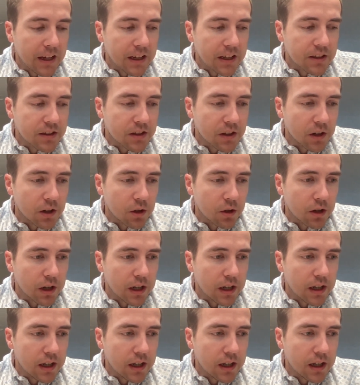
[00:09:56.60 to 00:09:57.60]
So
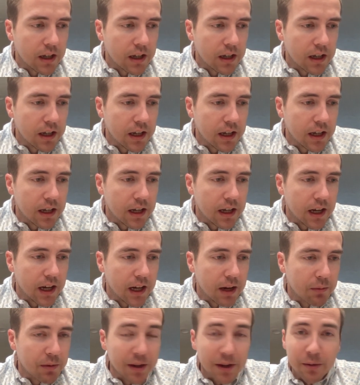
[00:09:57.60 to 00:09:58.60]

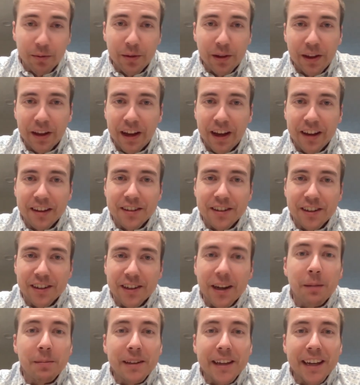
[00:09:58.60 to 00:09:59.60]
to
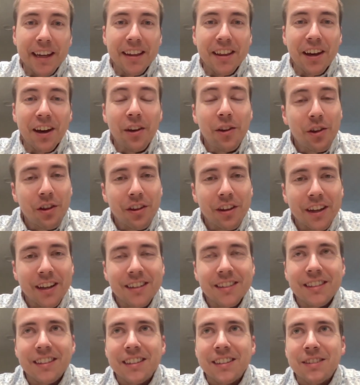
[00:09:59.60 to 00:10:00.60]
complicate other
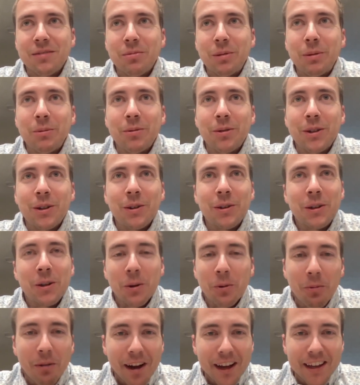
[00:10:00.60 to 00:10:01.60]
things, is we were going to
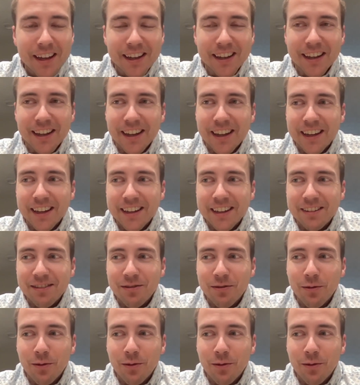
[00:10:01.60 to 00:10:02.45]
Hawaii in